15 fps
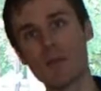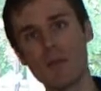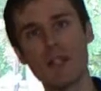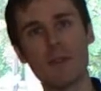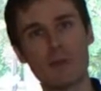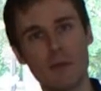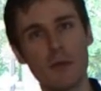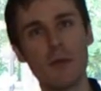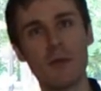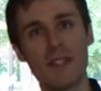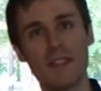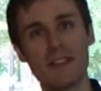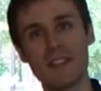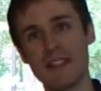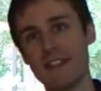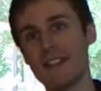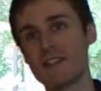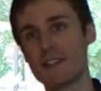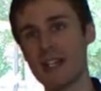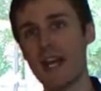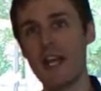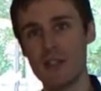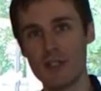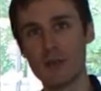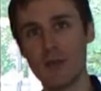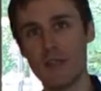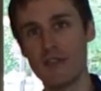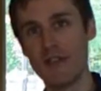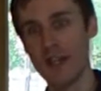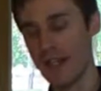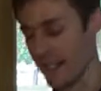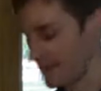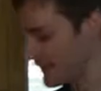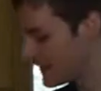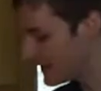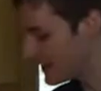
three or four minutes on each side should be fine.